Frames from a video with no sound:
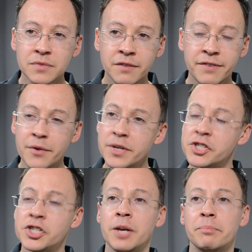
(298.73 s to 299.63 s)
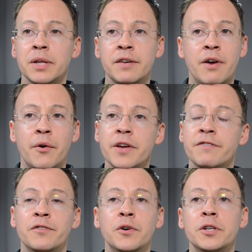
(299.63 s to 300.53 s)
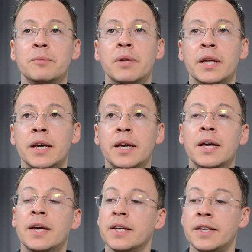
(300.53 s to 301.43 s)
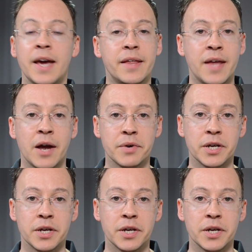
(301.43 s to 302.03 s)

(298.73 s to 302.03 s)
very cheaply, very affordably get their